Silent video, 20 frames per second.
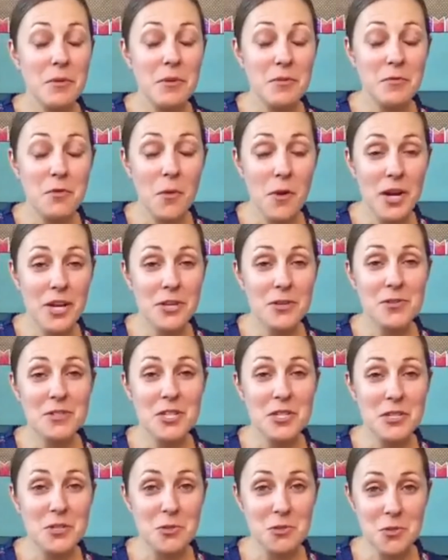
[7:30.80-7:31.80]
Before I
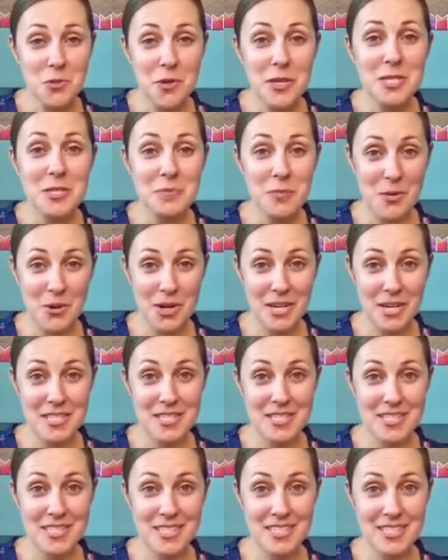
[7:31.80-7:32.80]
use digital choice
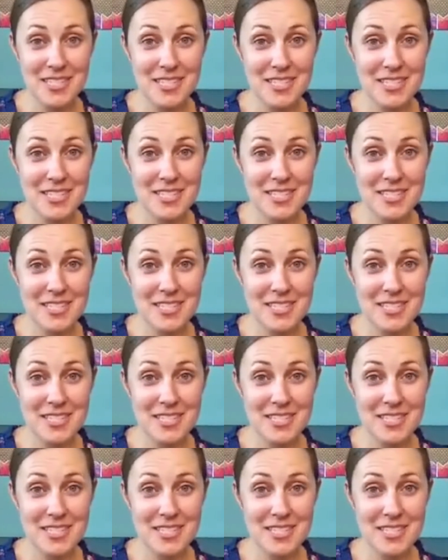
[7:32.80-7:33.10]
boards,